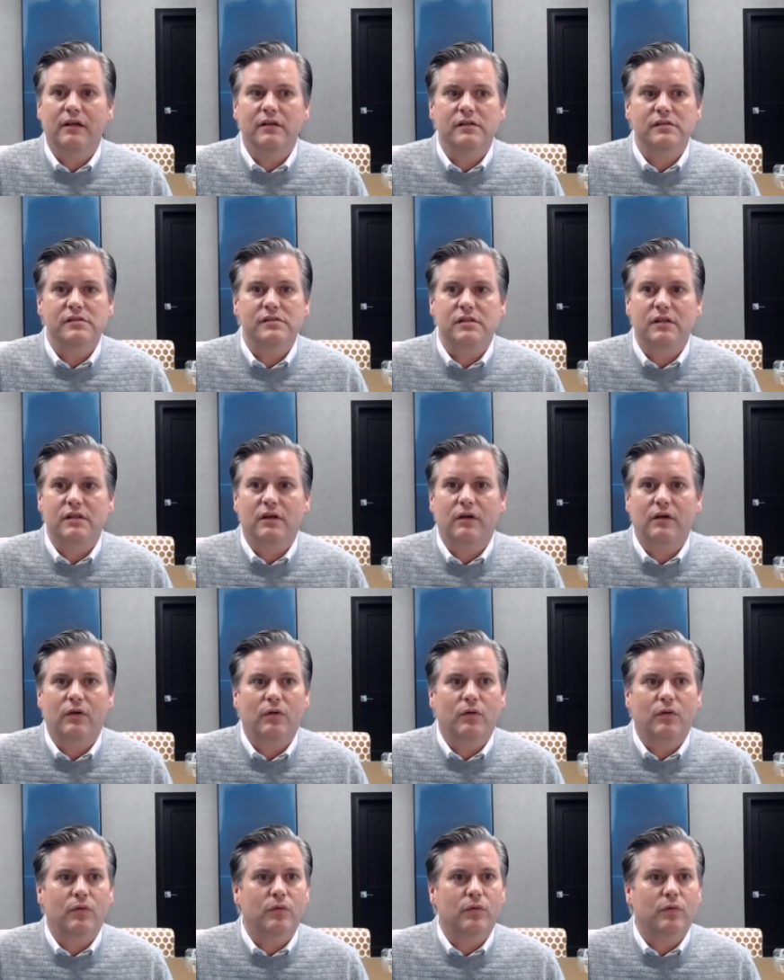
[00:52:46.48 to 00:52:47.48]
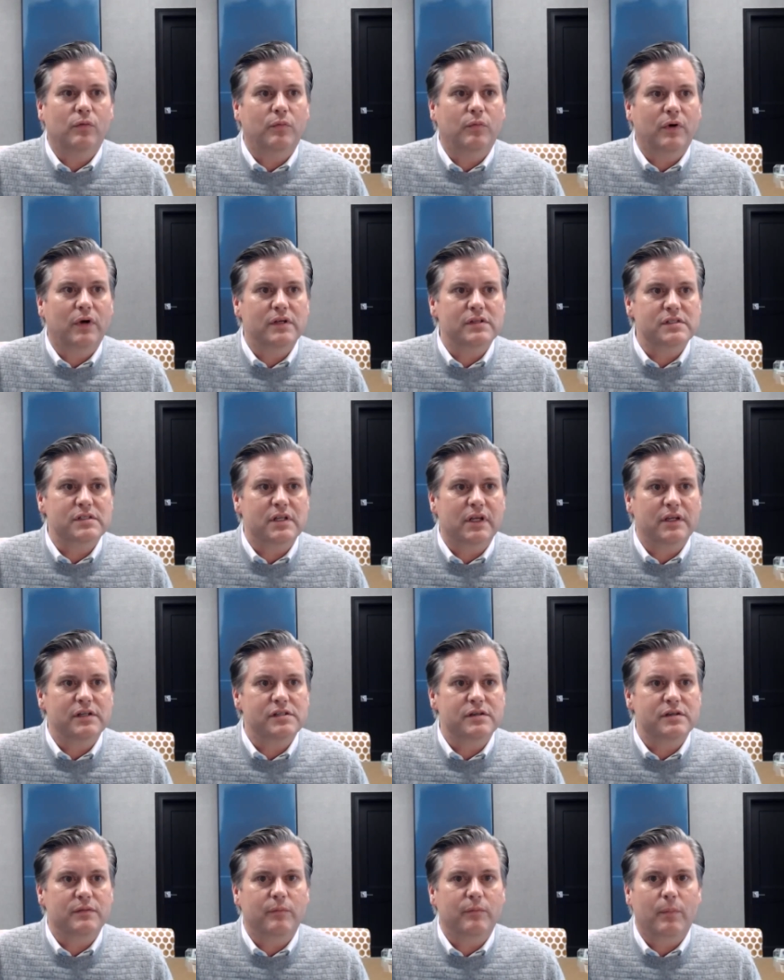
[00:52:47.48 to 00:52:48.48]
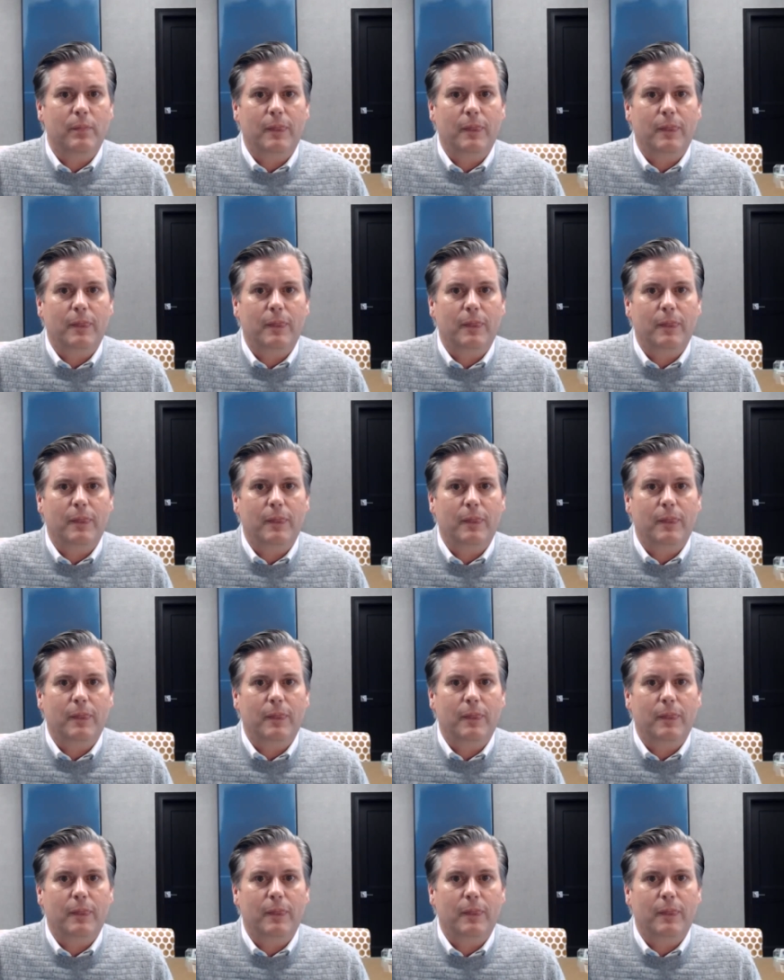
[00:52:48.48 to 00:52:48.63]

is the whole presentation.